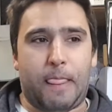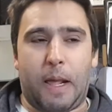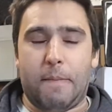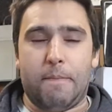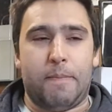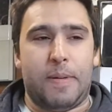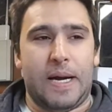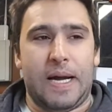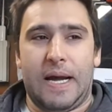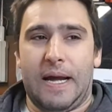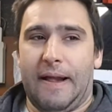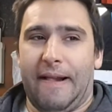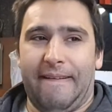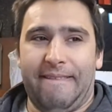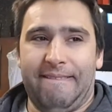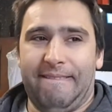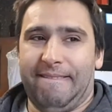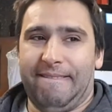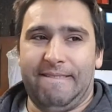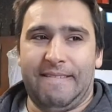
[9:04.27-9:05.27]
but
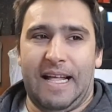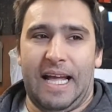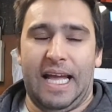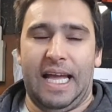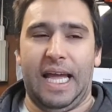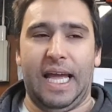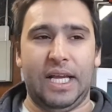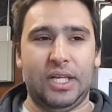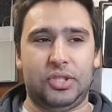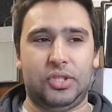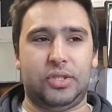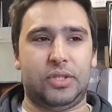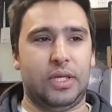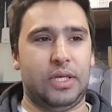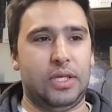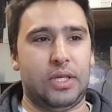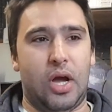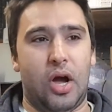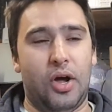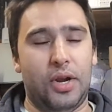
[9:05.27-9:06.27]

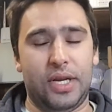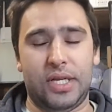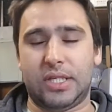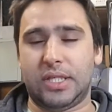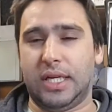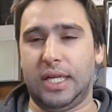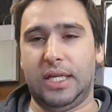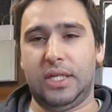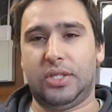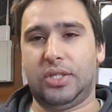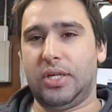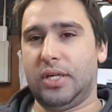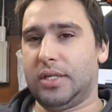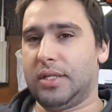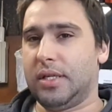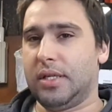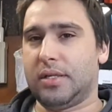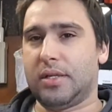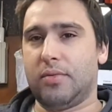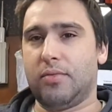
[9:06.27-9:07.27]
it honestly
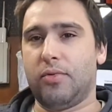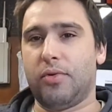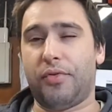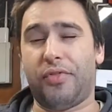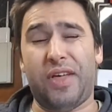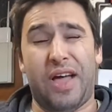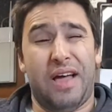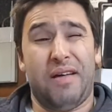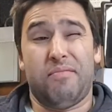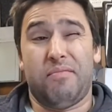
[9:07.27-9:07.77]
just doesn't work.